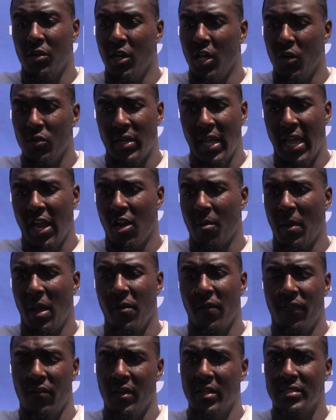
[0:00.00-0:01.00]
low day or might
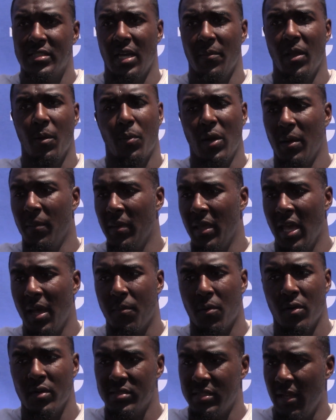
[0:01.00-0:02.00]
be feeling something, he bring me
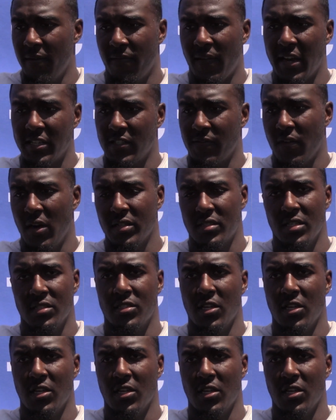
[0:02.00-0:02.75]
up or vice versa.